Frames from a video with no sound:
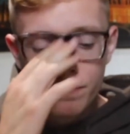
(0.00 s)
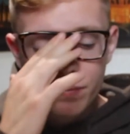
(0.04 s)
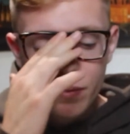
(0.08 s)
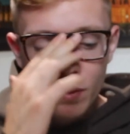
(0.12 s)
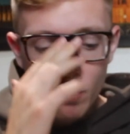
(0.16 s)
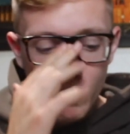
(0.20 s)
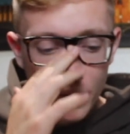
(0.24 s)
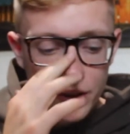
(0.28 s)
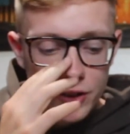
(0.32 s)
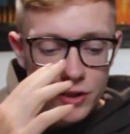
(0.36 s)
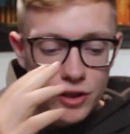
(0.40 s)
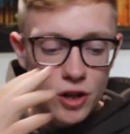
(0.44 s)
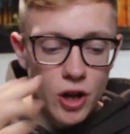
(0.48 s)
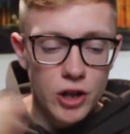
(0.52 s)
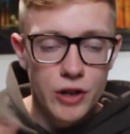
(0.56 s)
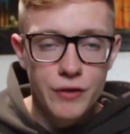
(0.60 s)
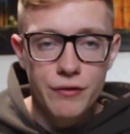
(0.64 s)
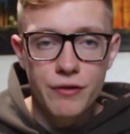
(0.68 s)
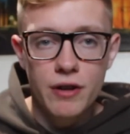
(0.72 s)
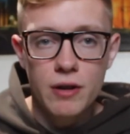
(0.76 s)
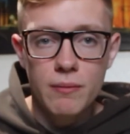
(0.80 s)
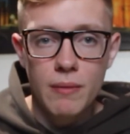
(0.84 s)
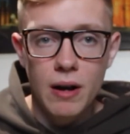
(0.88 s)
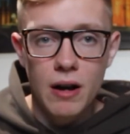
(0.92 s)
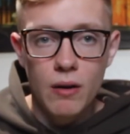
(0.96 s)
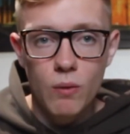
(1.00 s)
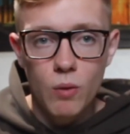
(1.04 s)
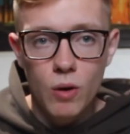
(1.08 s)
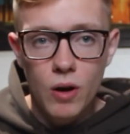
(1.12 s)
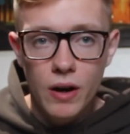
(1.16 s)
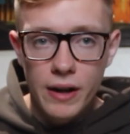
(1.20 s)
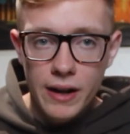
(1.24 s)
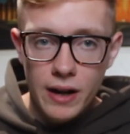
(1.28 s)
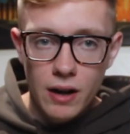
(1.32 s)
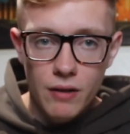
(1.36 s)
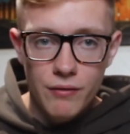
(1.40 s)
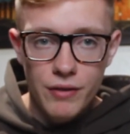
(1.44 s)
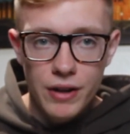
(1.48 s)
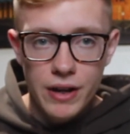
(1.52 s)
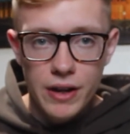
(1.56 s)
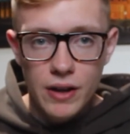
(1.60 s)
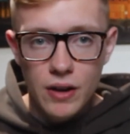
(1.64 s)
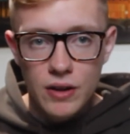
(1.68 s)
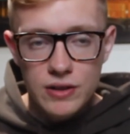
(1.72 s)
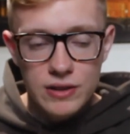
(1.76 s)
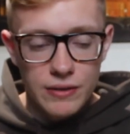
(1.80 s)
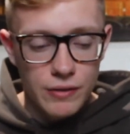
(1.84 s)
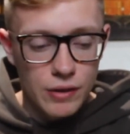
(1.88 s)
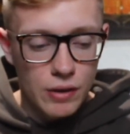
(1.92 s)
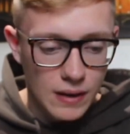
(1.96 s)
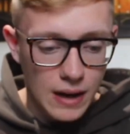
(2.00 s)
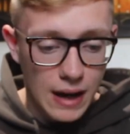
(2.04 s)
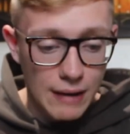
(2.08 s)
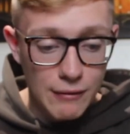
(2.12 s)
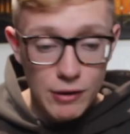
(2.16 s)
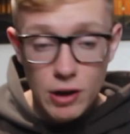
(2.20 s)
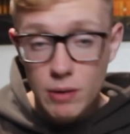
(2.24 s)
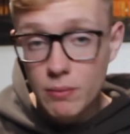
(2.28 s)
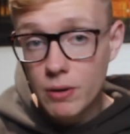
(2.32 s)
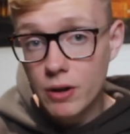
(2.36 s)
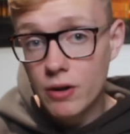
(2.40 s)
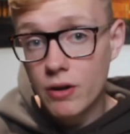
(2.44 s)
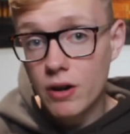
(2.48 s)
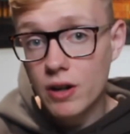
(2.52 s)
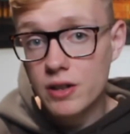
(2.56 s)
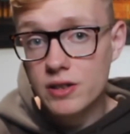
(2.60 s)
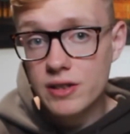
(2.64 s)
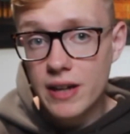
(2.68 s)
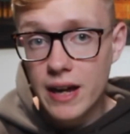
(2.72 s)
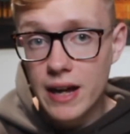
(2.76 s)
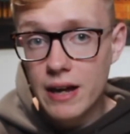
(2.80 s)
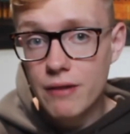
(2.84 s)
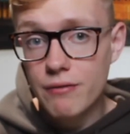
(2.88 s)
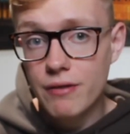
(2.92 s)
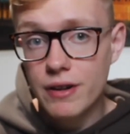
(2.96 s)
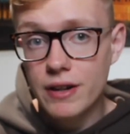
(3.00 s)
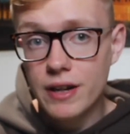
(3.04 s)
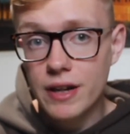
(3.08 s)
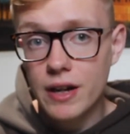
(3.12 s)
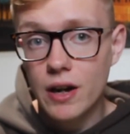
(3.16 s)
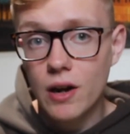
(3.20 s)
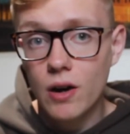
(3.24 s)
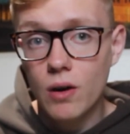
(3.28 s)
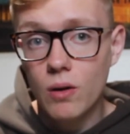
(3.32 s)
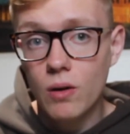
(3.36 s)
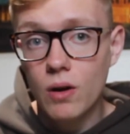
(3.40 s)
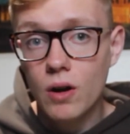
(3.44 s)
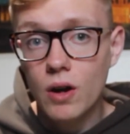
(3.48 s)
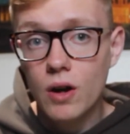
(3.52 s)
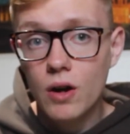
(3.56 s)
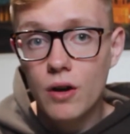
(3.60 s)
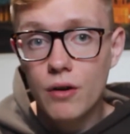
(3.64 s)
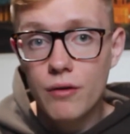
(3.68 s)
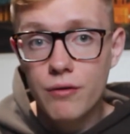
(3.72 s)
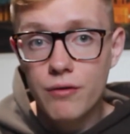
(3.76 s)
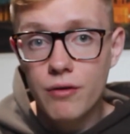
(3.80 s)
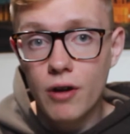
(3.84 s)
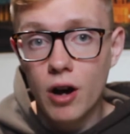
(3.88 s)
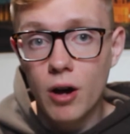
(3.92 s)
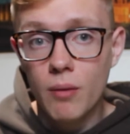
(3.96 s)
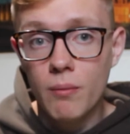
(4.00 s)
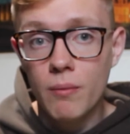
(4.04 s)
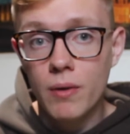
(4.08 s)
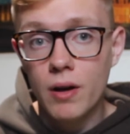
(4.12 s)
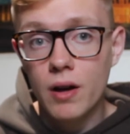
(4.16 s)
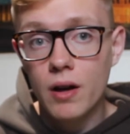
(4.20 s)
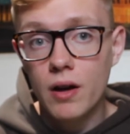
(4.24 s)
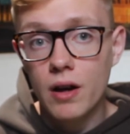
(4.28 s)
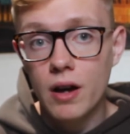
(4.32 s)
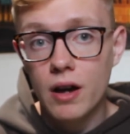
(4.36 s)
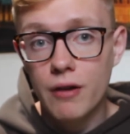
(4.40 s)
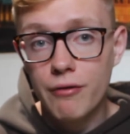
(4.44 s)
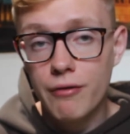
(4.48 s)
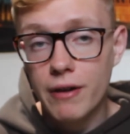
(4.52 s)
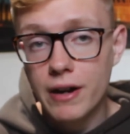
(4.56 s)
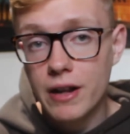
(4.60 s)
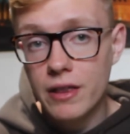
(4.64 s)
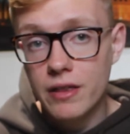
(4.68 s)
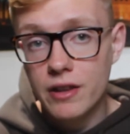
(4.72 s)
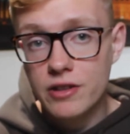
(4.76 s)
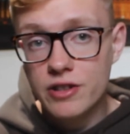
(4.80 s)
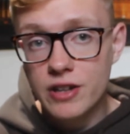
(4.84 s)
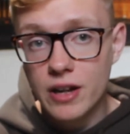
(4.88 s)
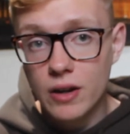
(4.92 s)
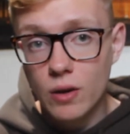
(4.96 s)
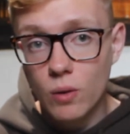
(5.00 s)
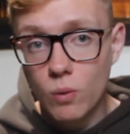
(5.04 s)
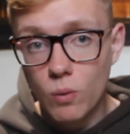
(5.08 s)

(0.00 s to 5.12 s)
When searching through my workout videos, I've come across a video from a friend of the channel,